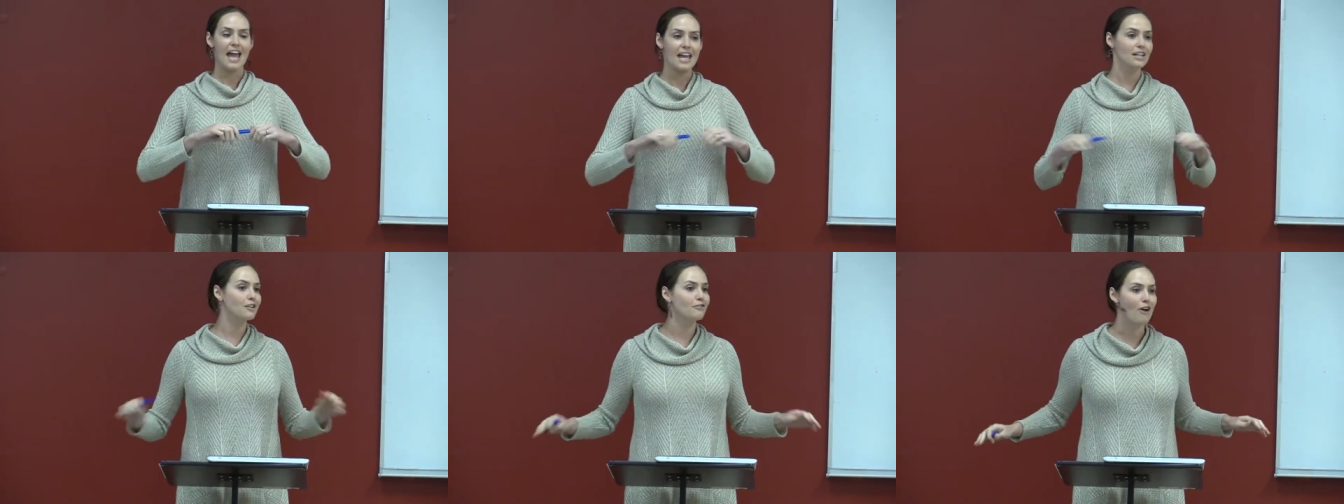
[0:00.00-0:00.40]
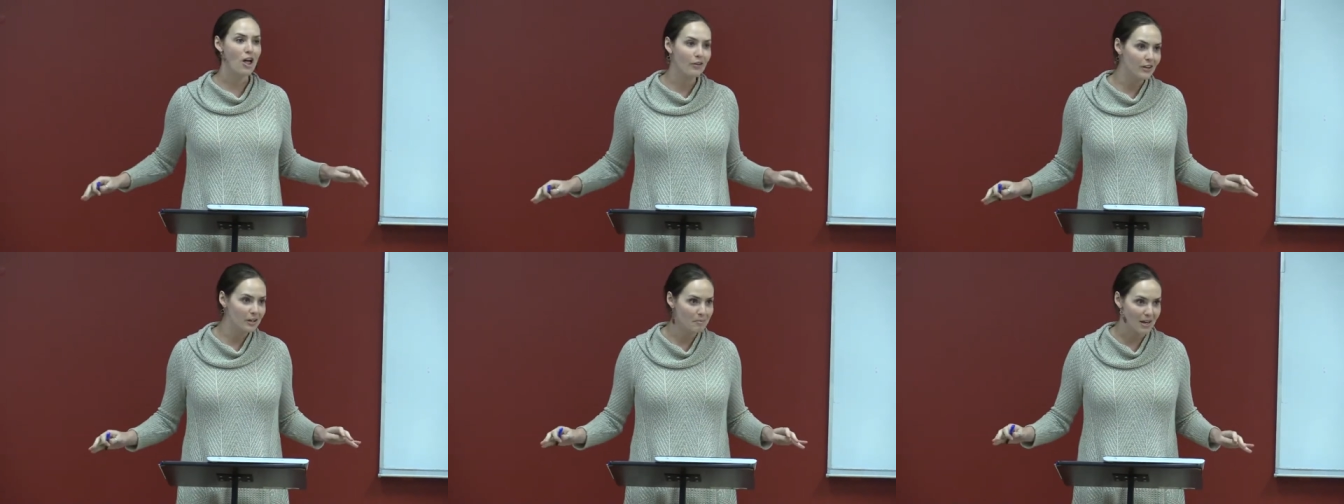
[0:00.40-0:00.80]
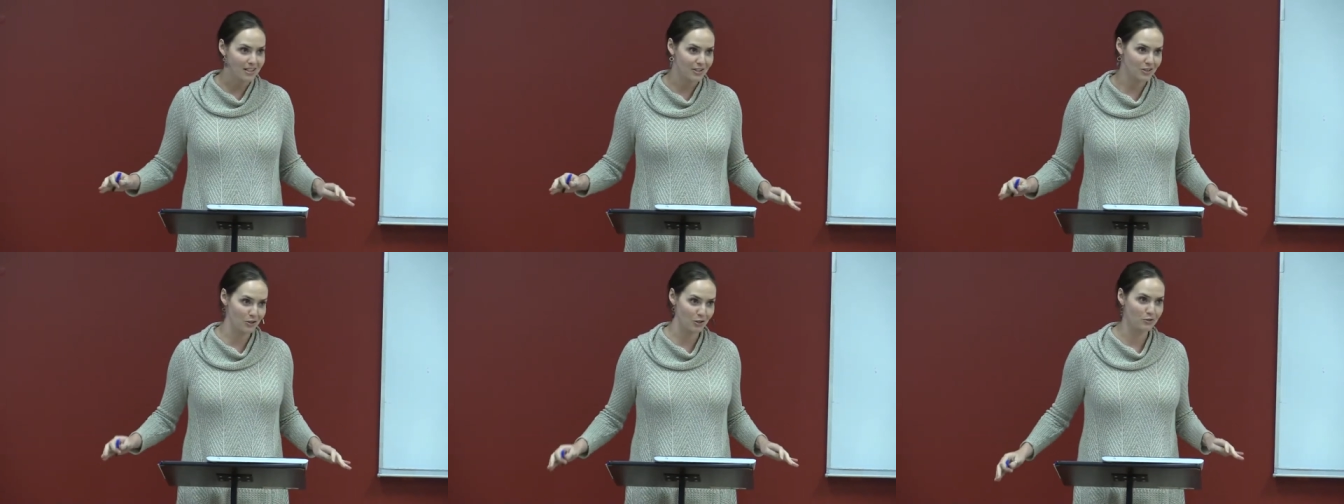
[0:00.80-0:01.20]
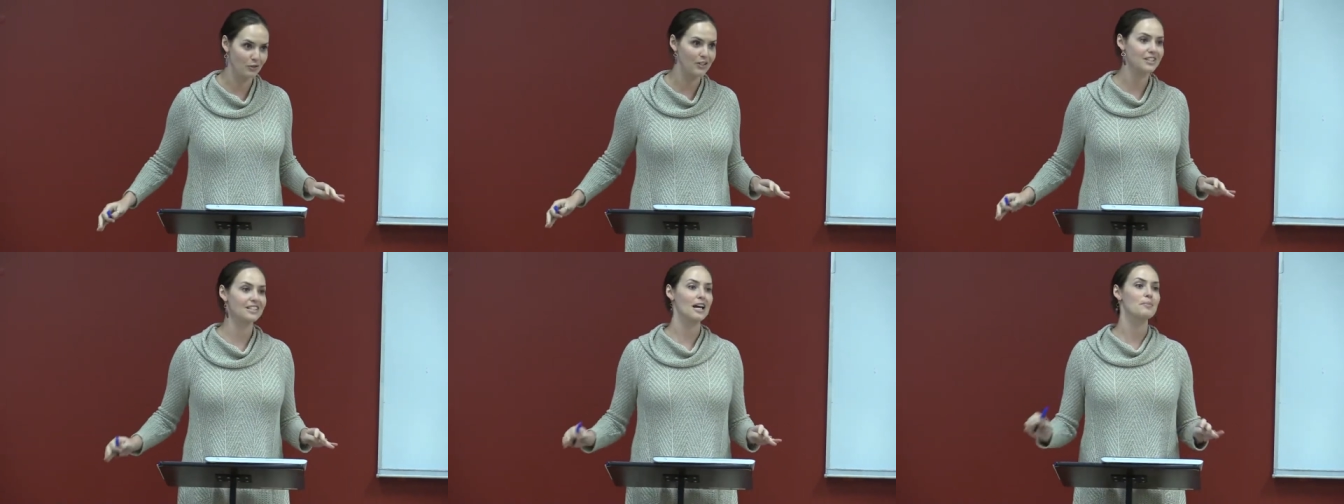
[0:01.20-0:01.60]
hated following in my sister's
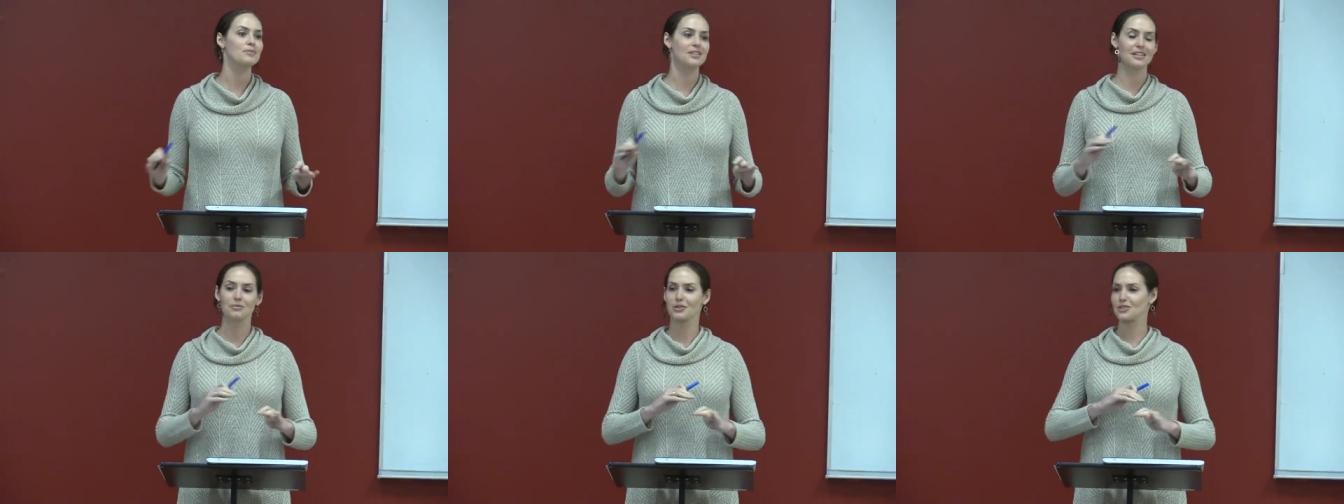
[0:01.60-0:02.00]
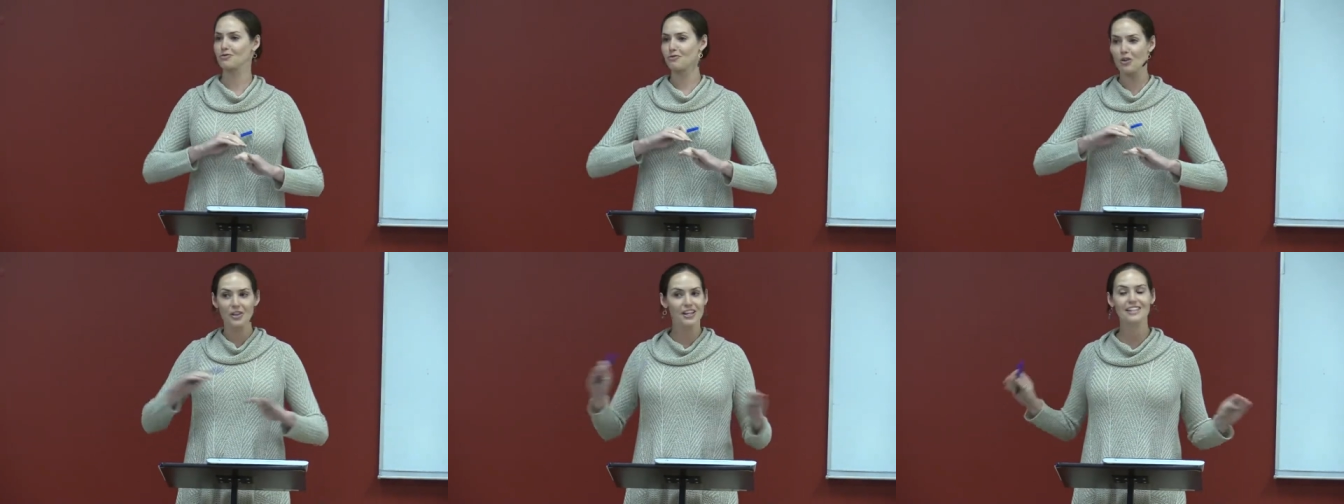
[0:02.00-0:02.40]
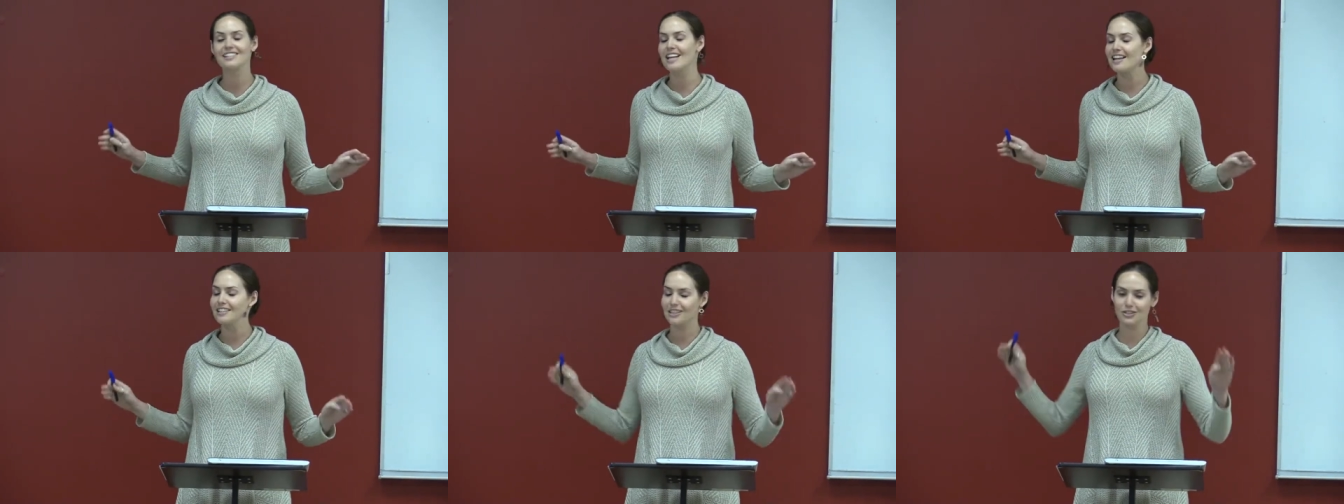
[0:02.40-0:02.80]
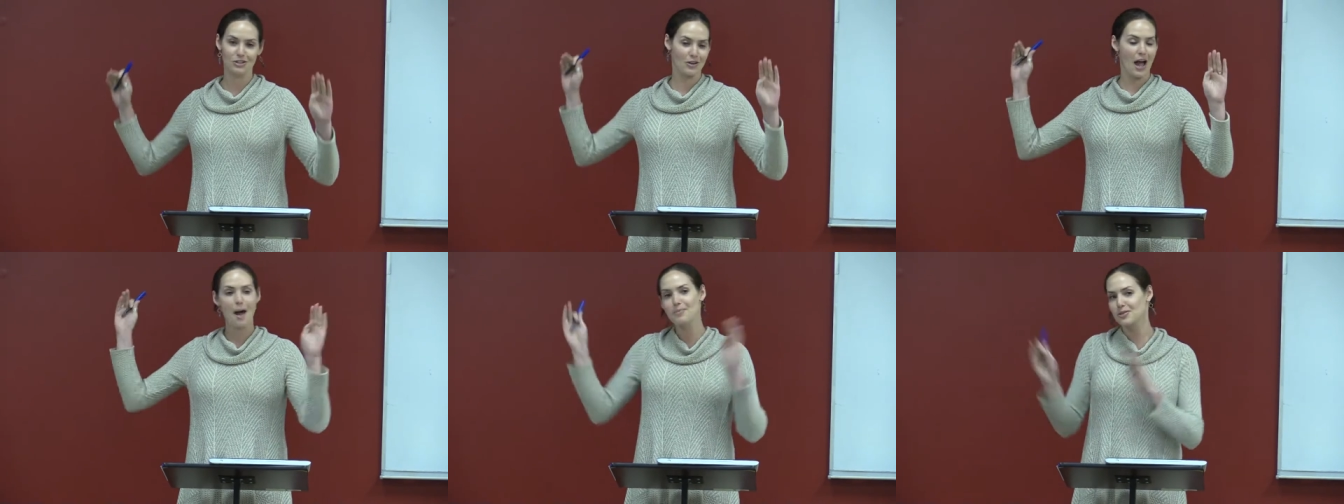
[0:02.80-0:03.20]
footsteps and was fully intending
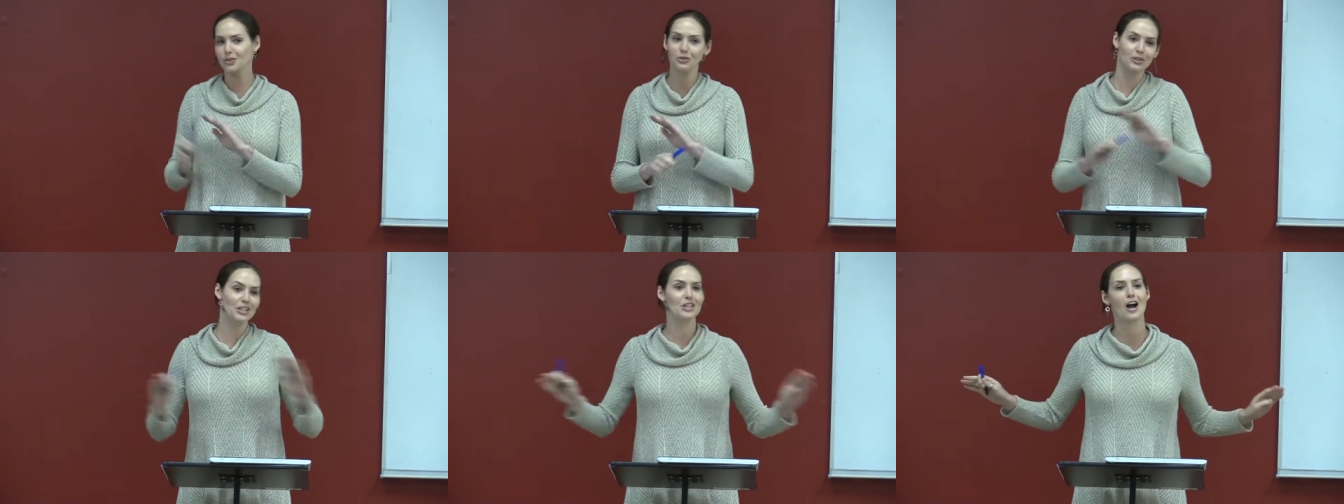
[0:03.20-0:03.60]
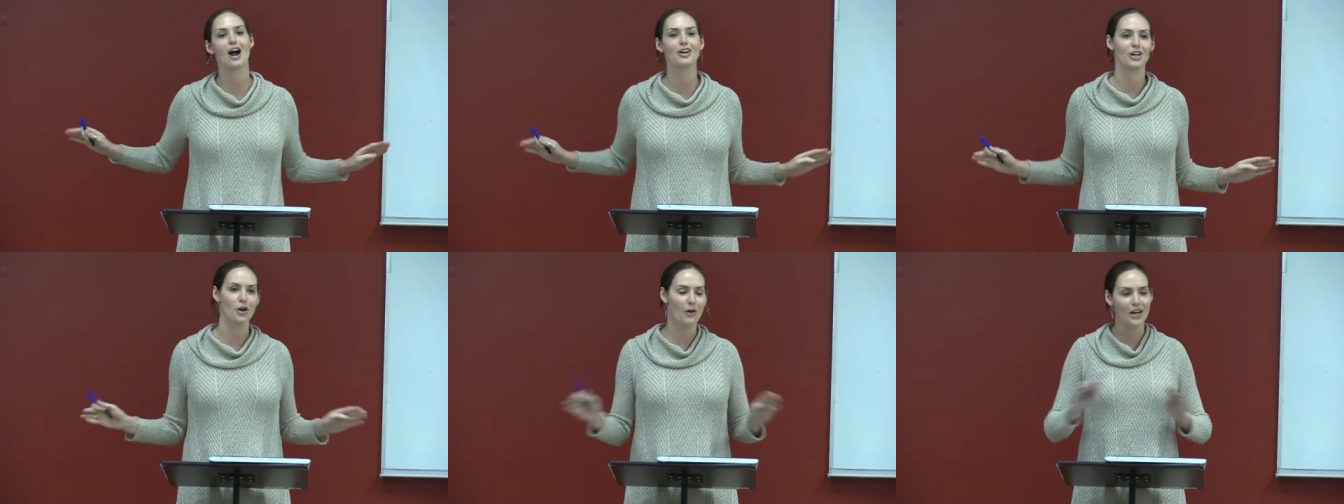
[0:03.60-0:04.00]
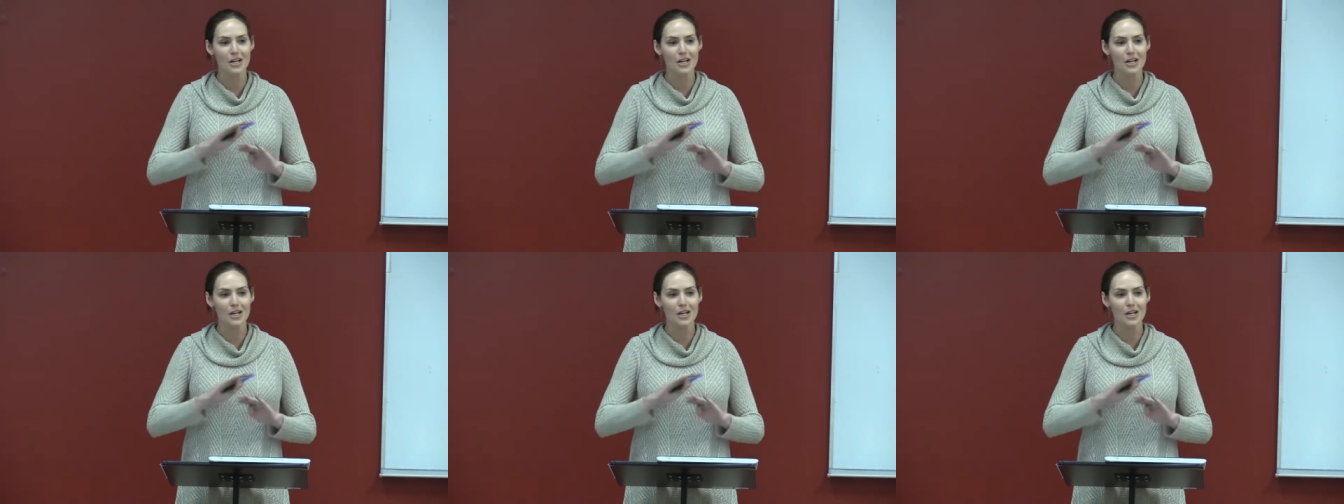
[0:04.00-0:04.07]
to absolutely not go